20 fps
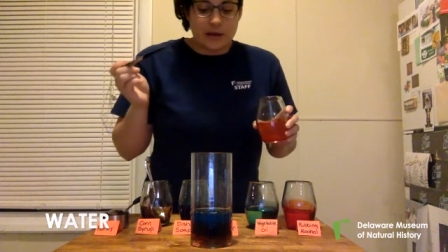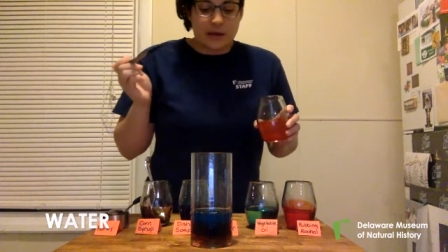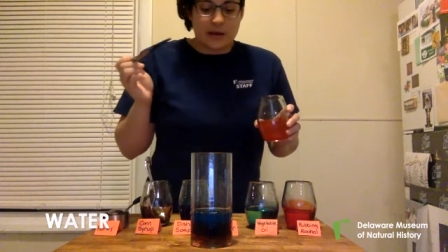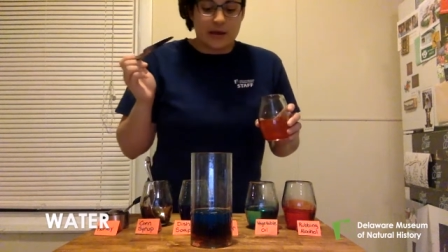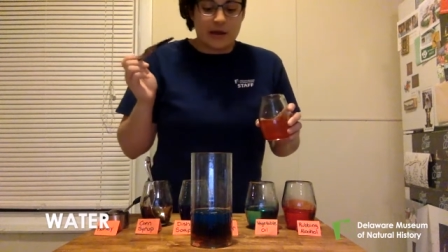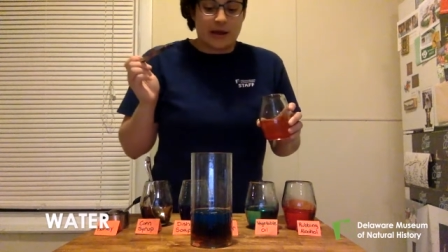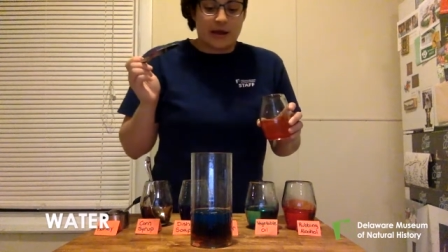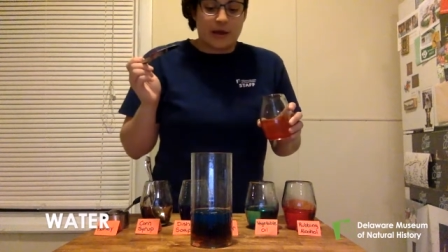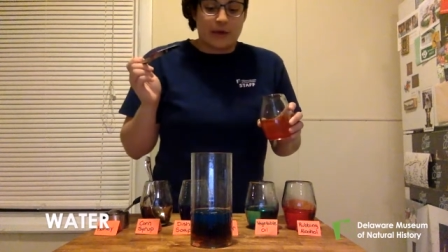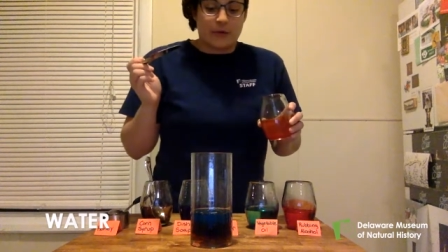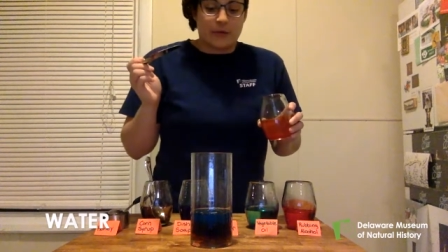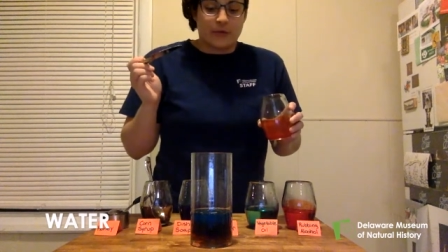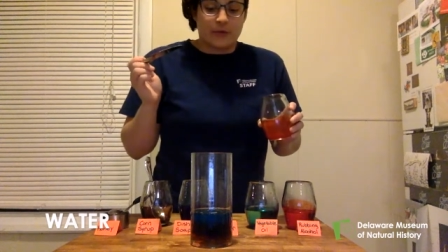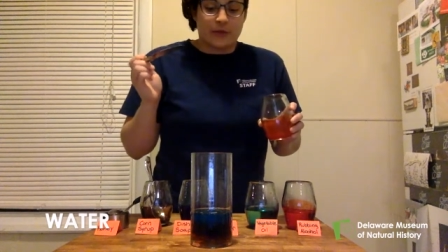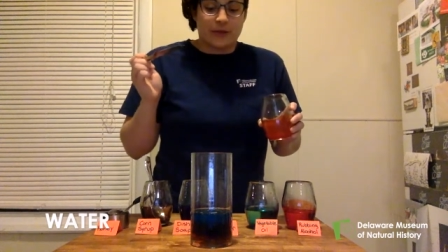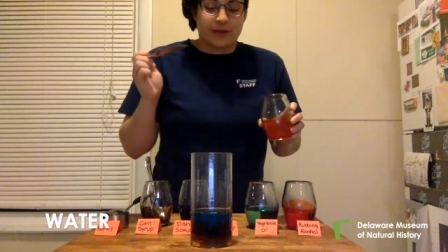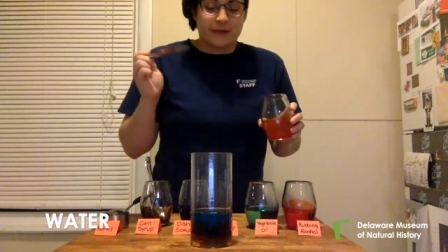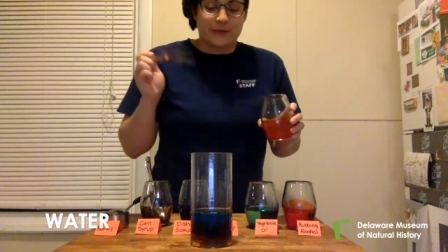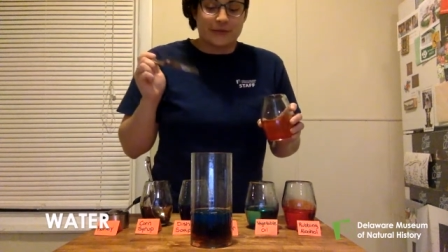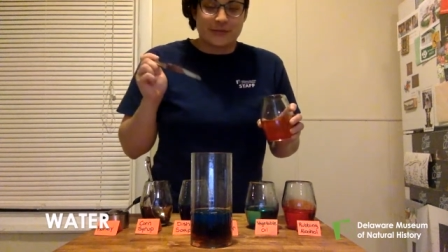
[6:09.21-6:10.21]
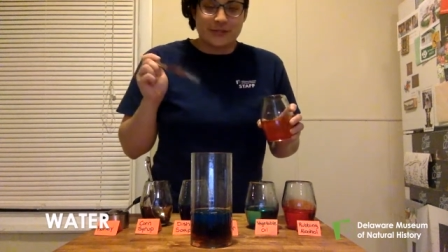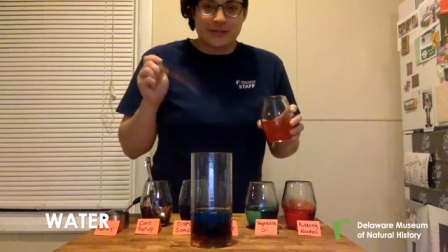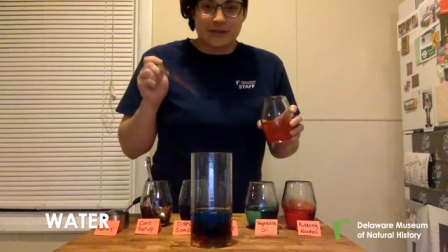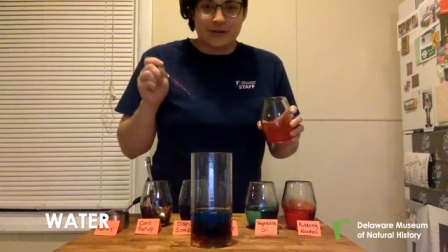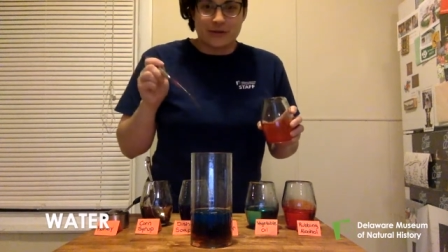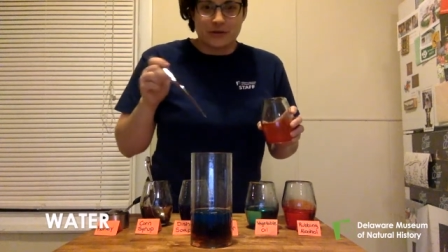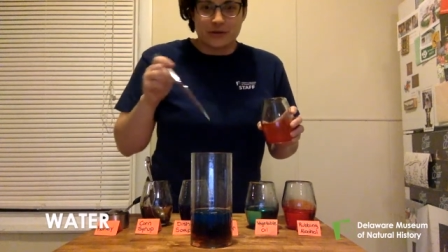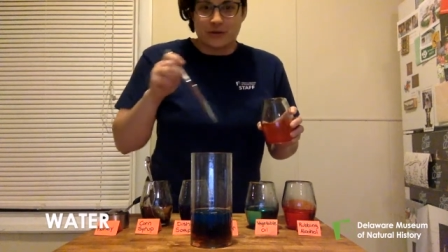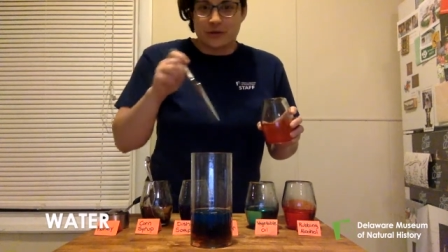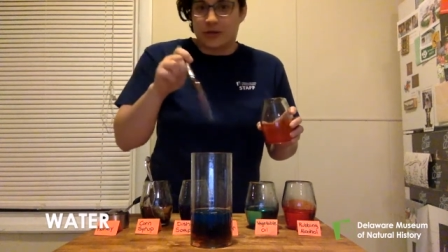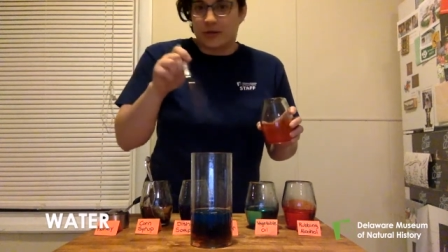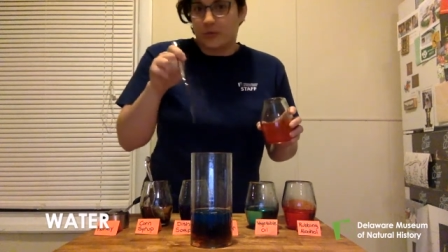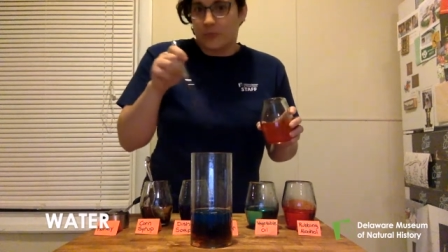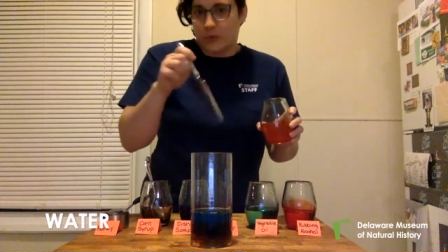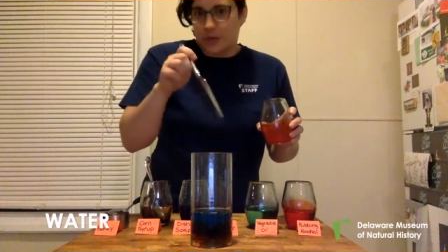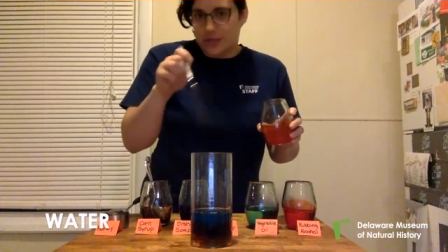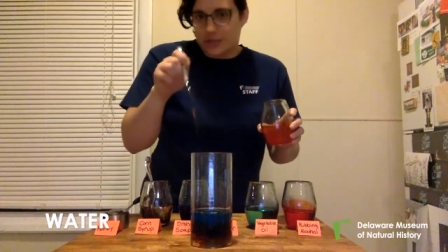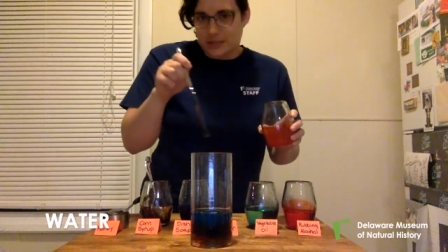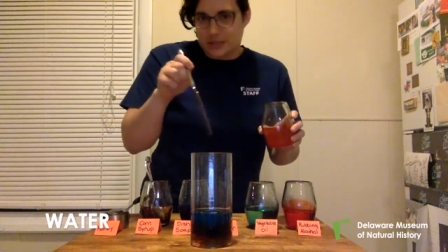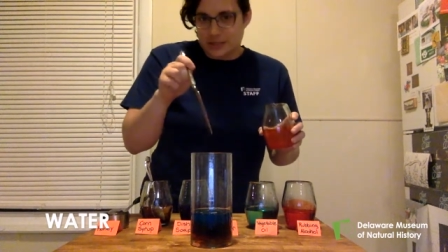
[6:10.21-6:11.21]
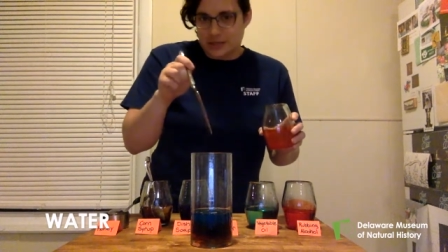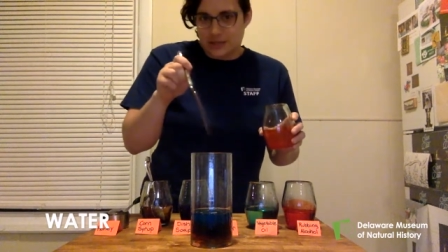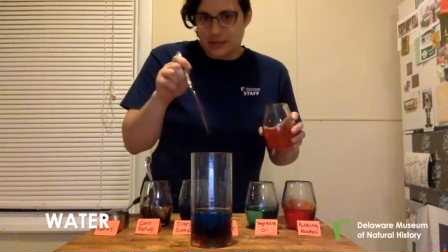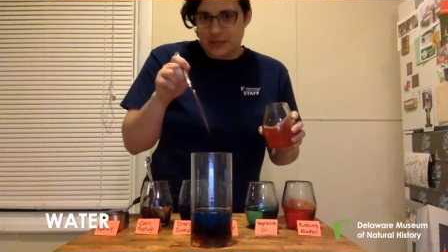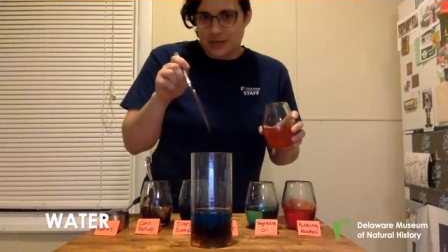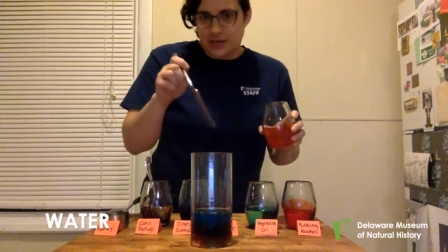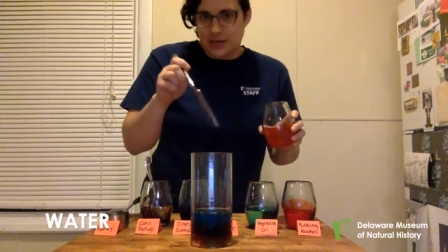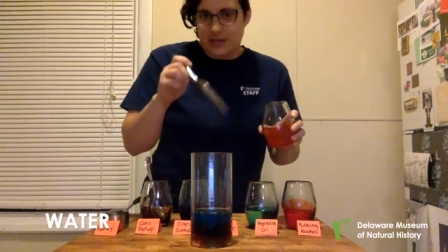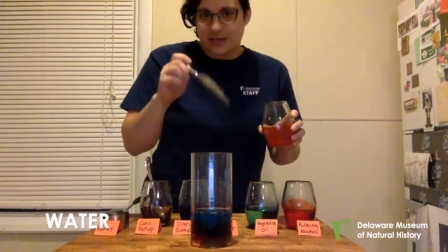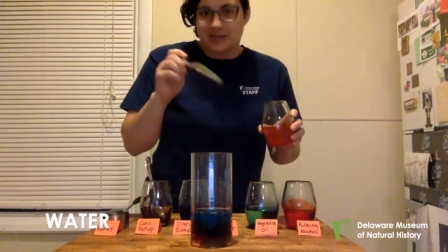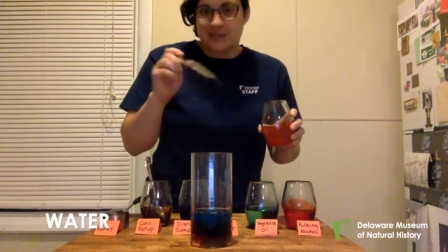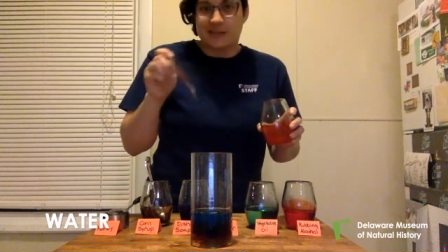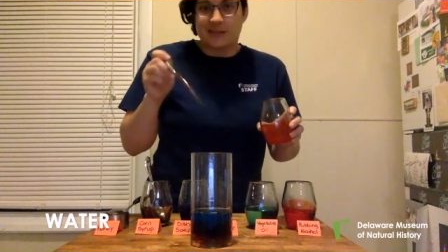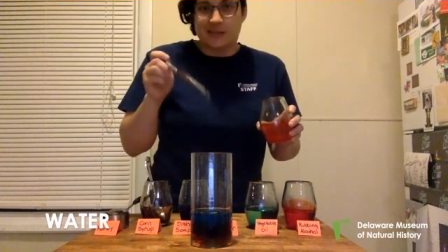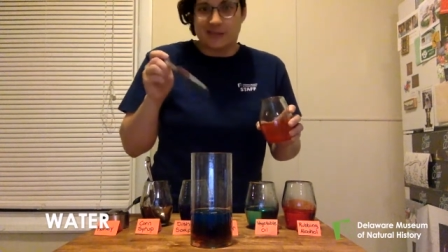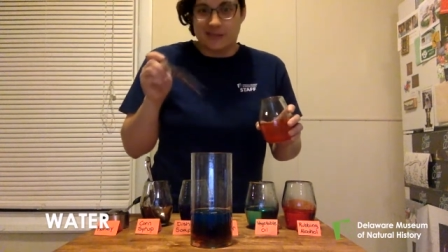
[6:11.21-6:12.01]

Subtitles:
now, like I was telling you, you didn't want to touch the sides.